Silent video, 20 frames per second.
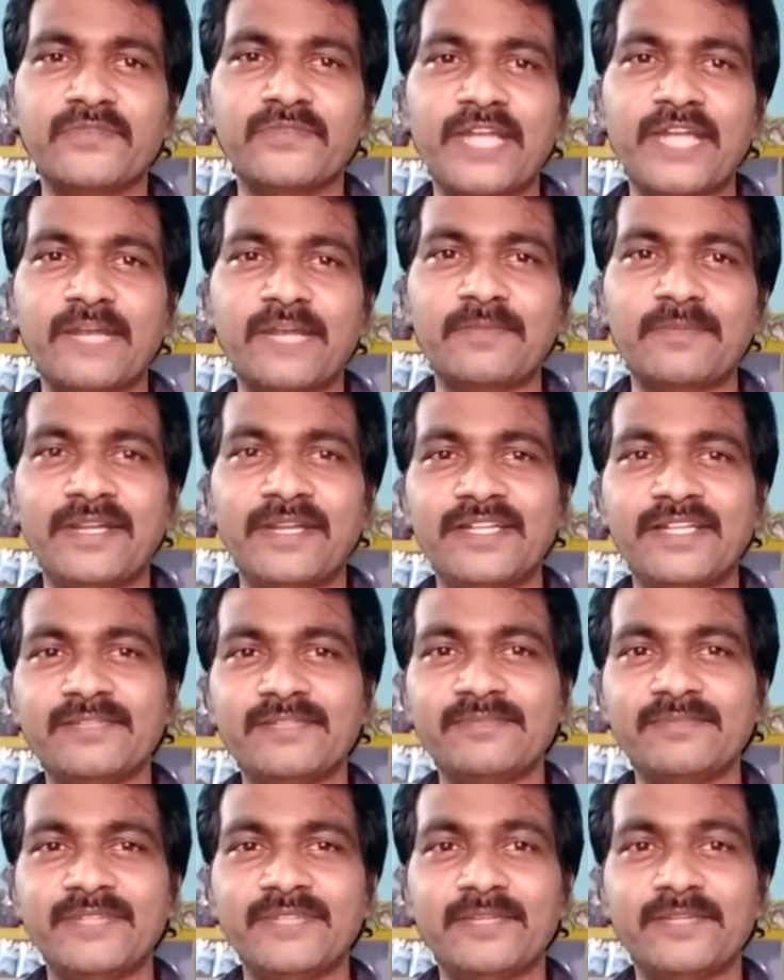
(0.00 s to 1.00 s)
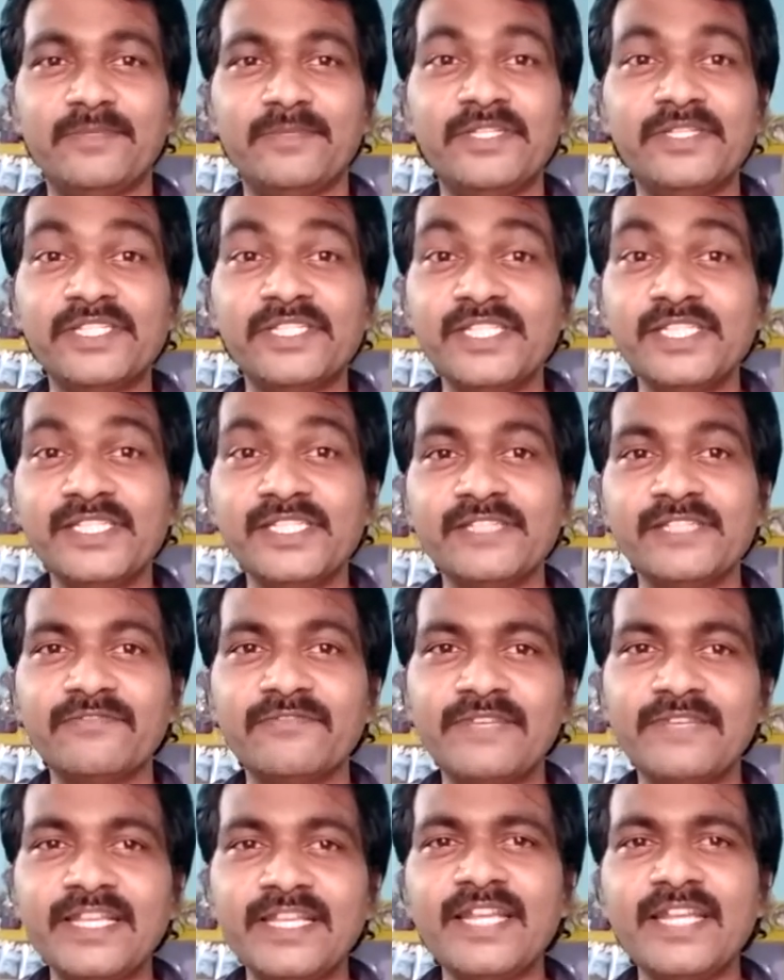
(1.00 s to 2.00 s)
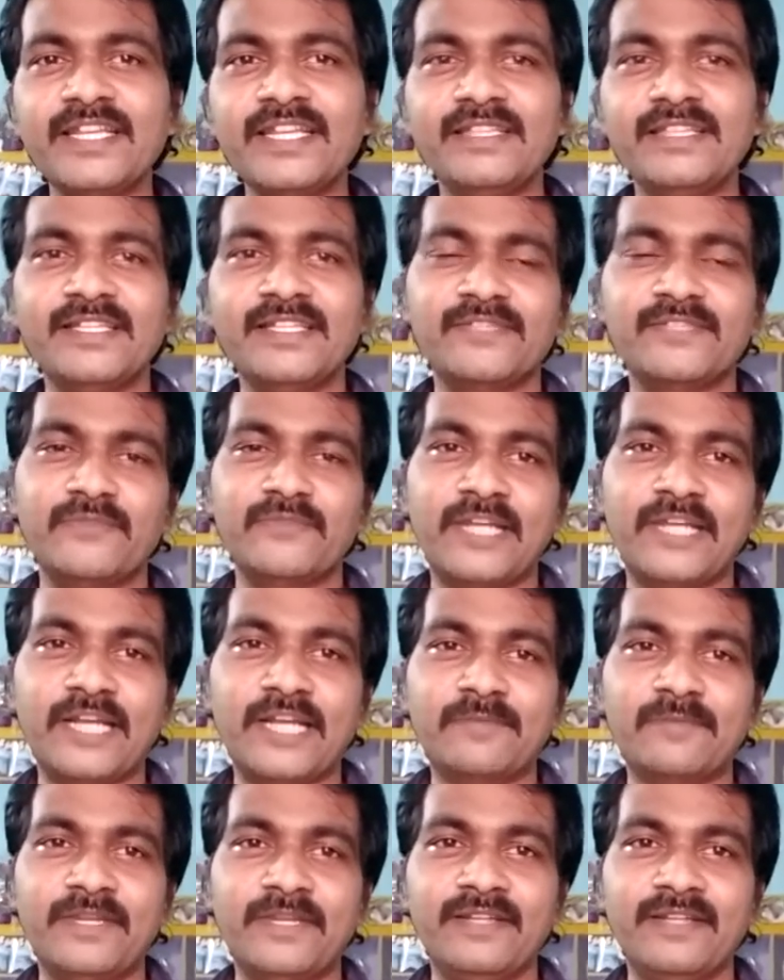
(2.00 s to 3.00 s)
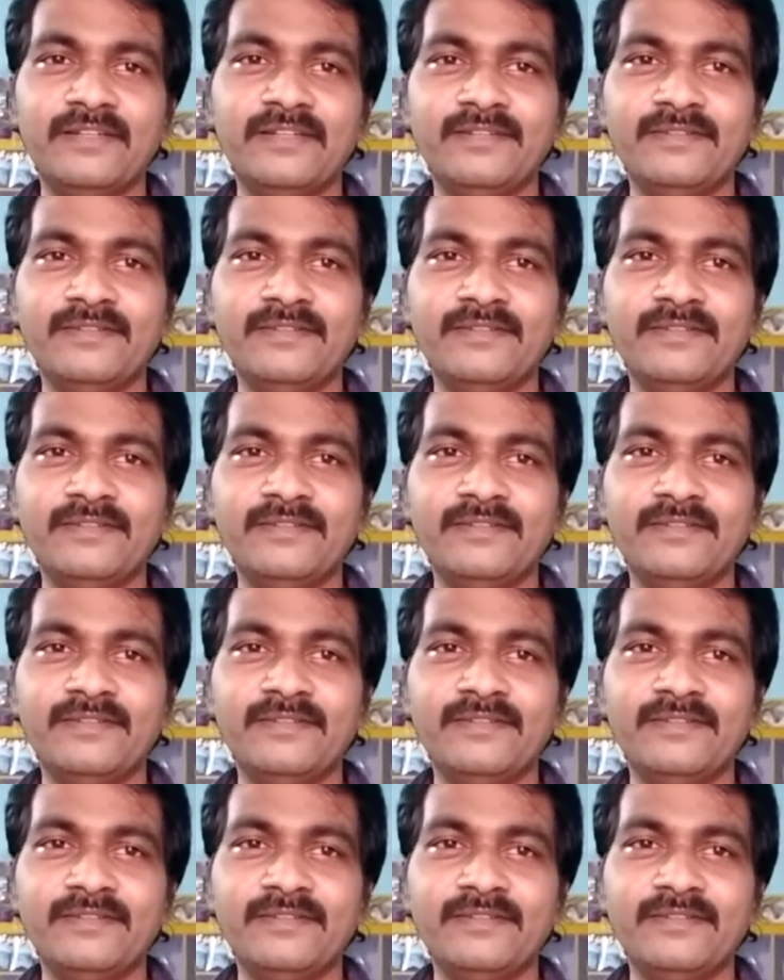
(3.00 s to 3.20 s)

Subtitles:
one I play. It means she is the villain in this one I play.